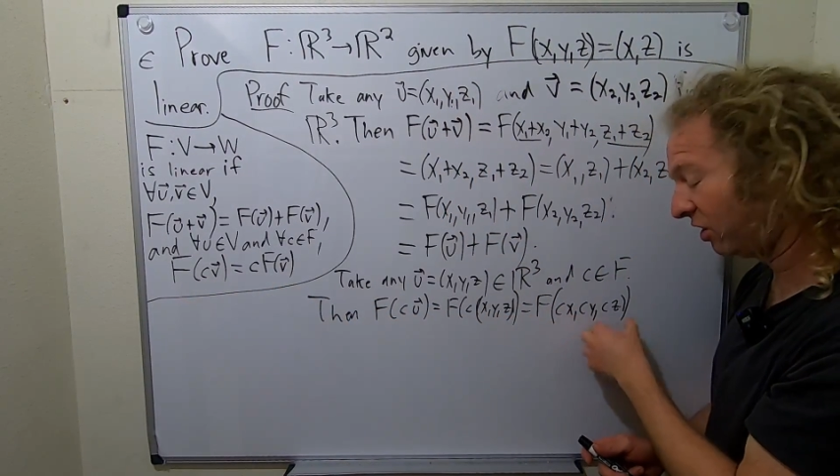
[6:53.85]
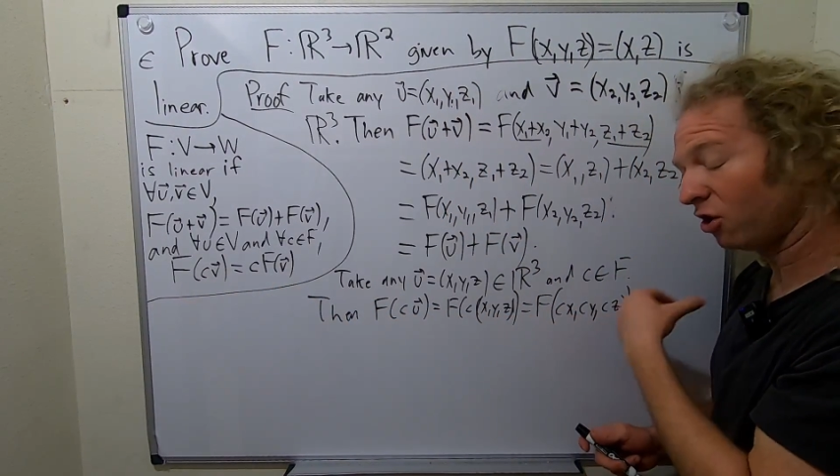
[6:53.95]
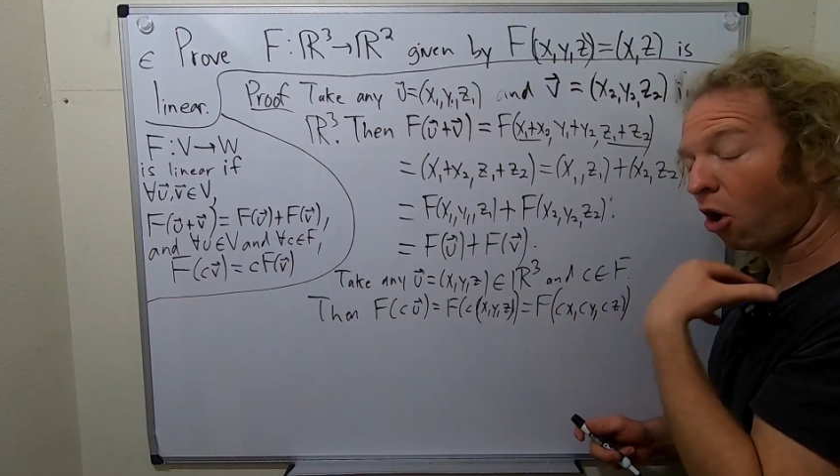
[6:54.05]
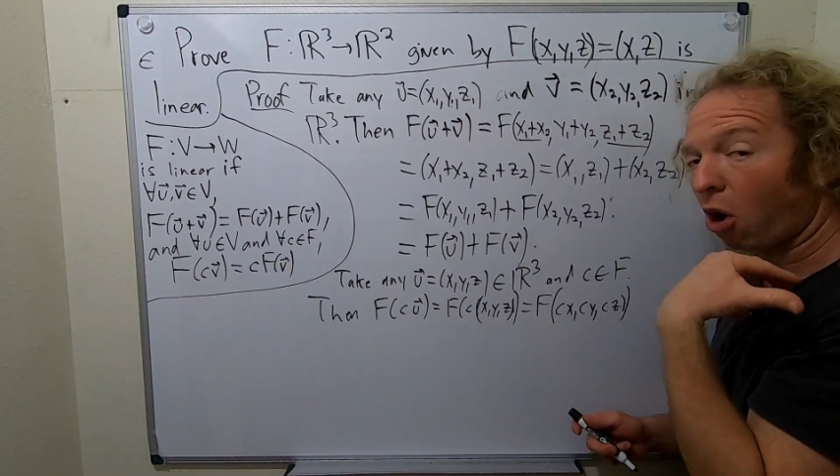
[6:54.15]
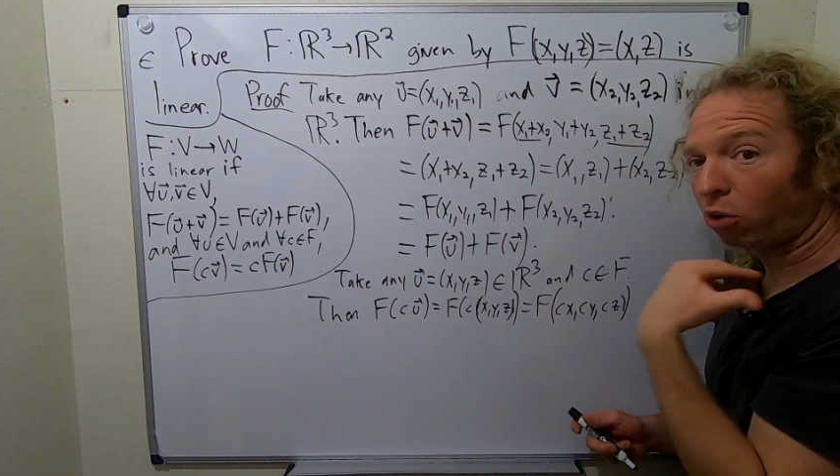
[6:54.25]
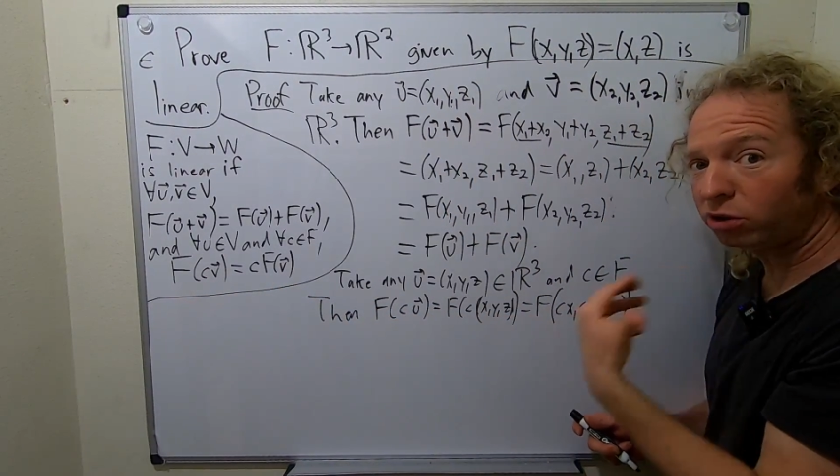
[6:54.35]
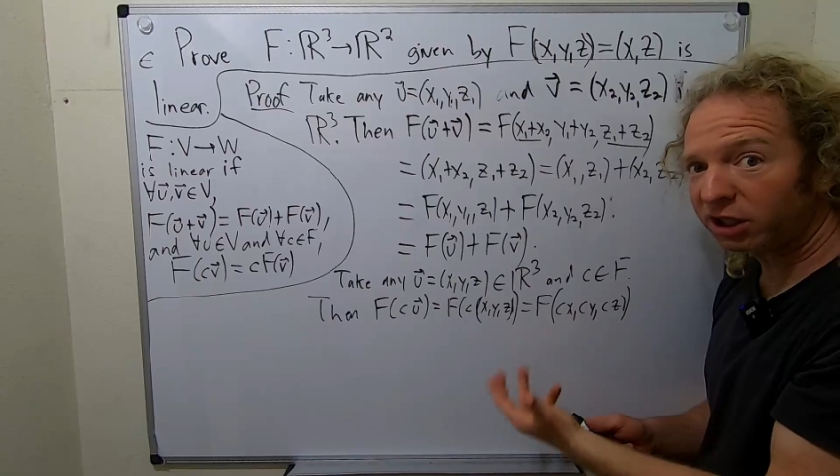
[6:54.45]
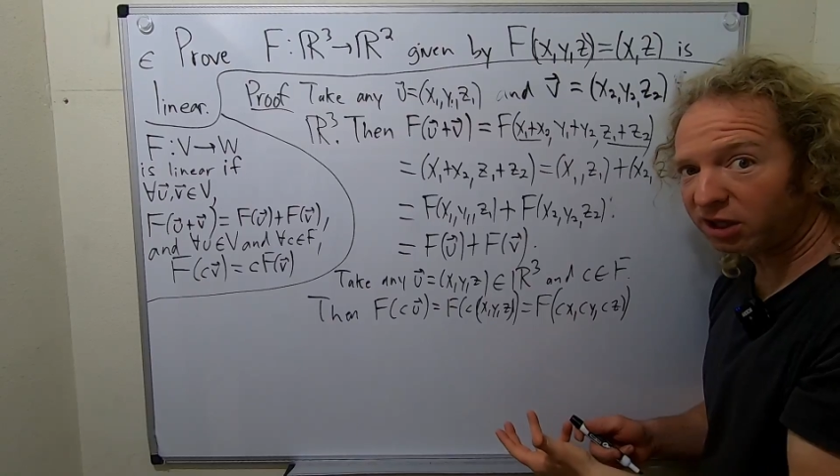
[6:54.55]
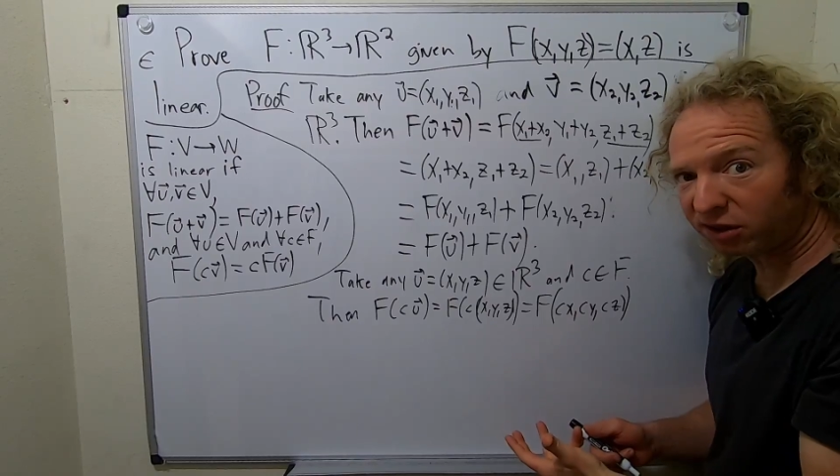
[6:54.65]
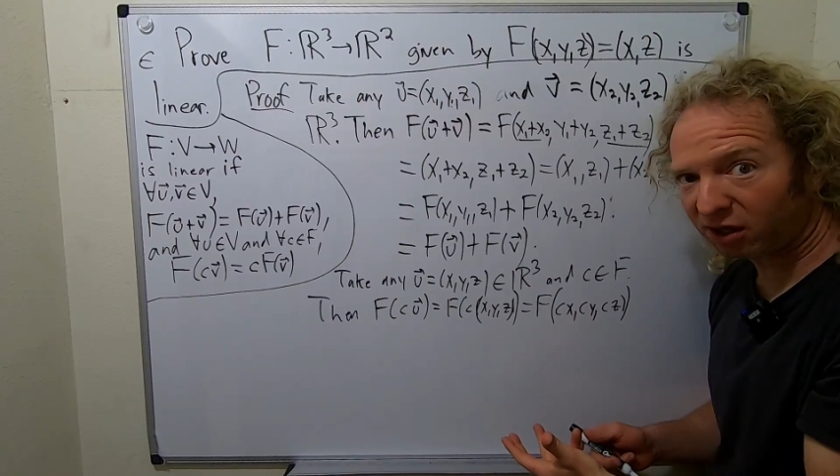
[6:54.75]
The
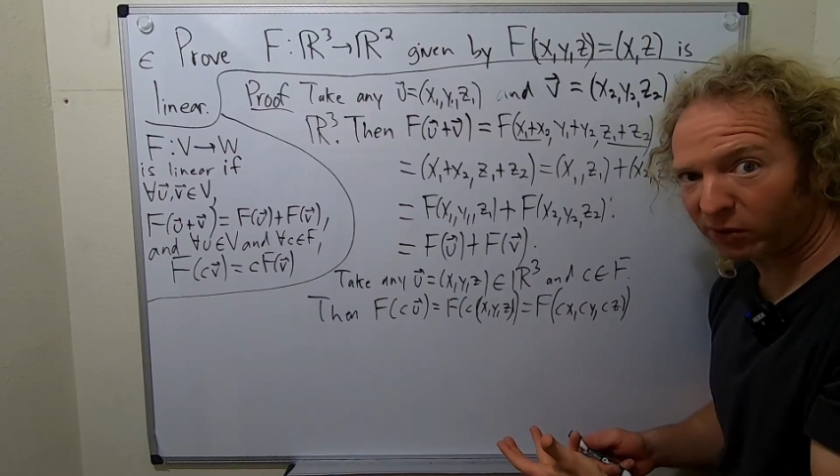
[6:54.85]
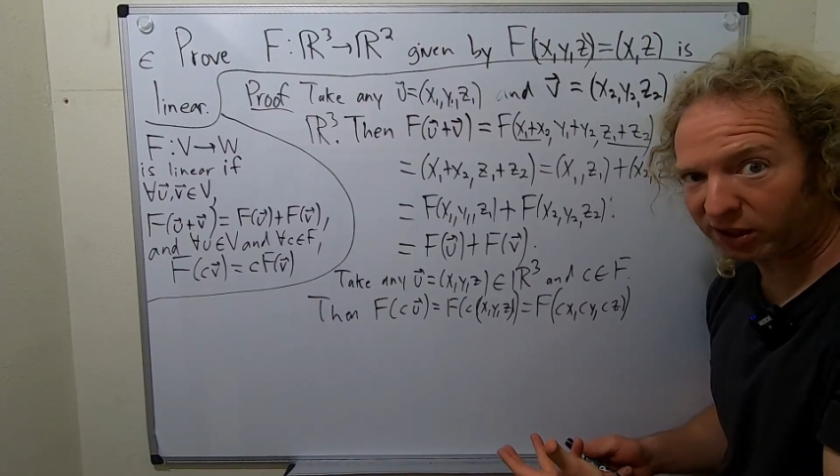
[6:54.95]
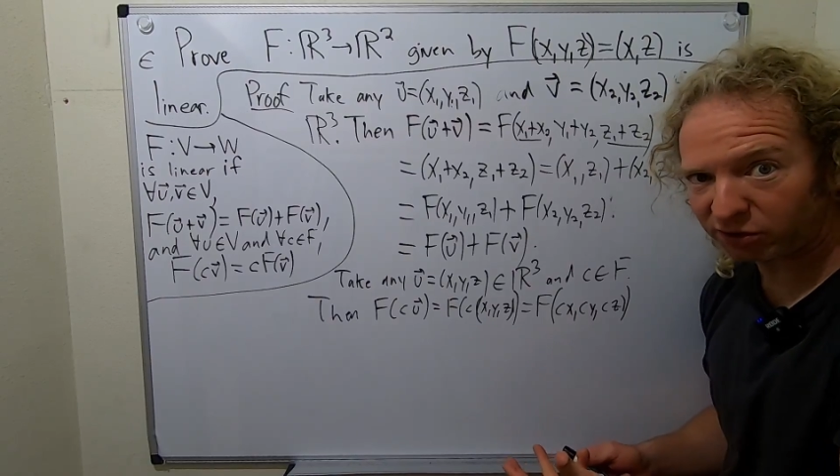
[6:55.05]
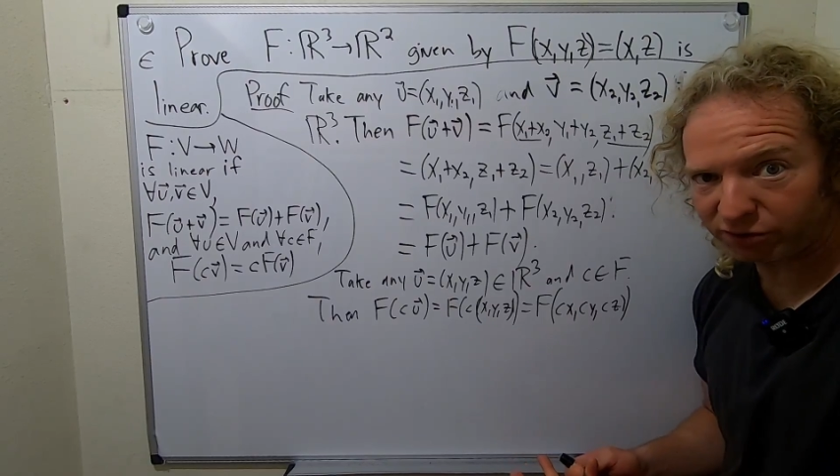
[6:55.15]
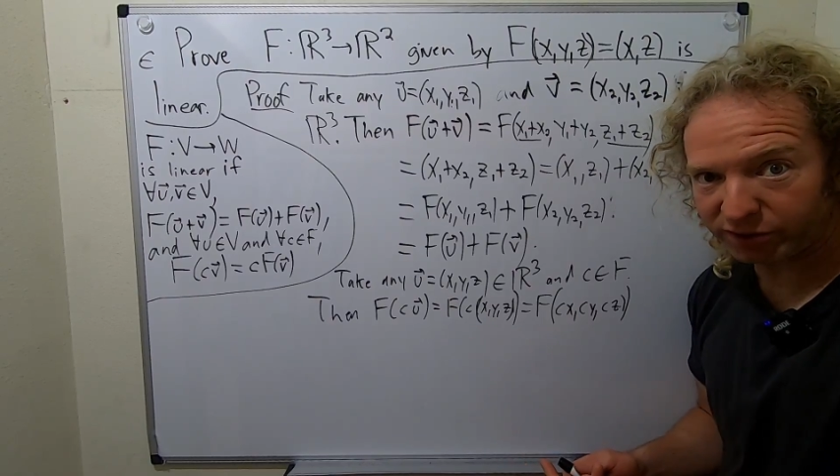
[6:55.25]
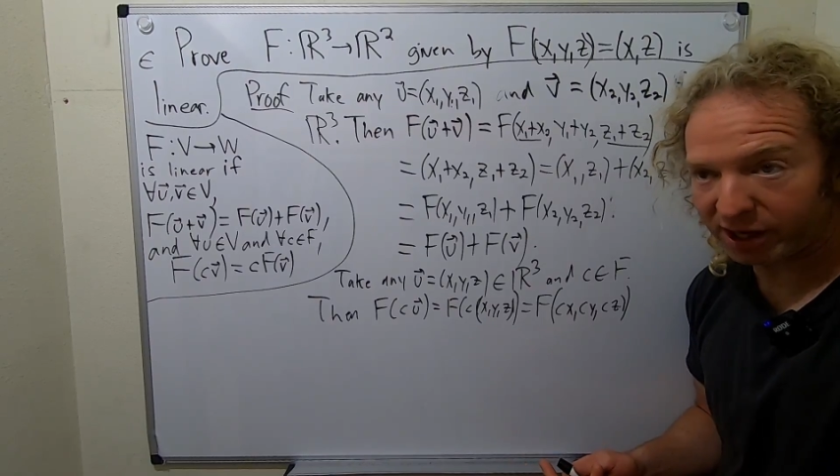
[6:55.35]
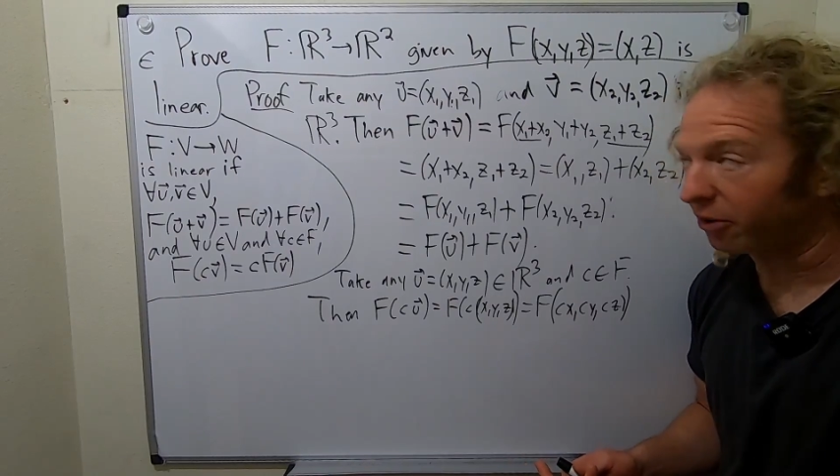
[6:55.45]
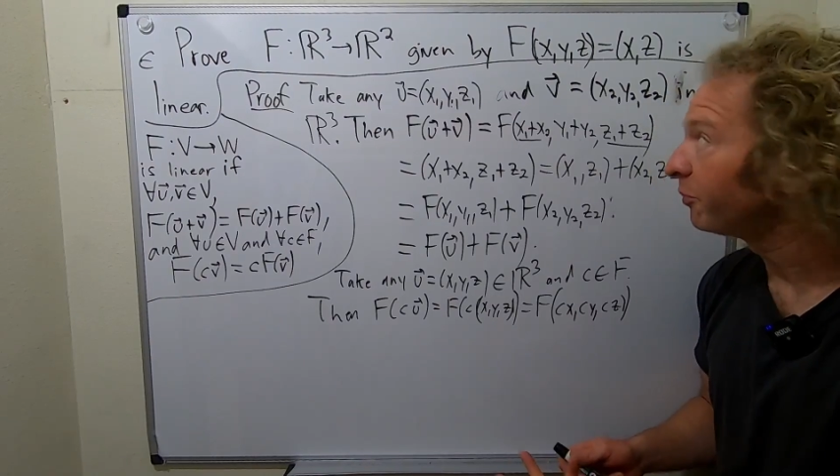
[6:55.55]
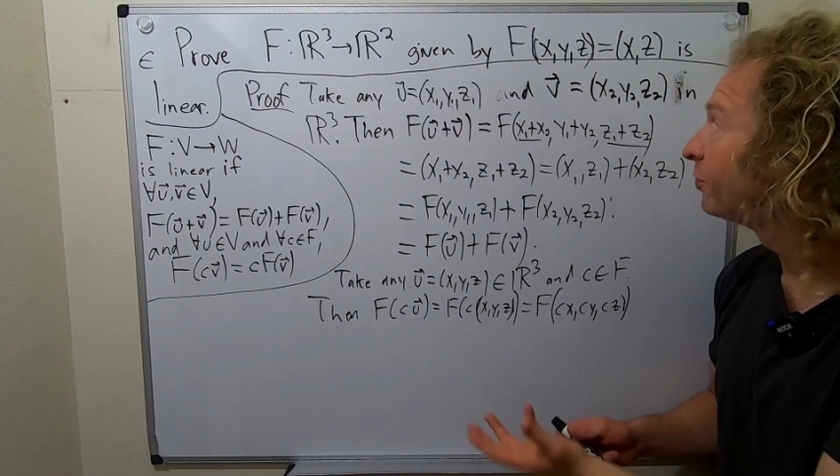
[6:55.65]
only thing we can do now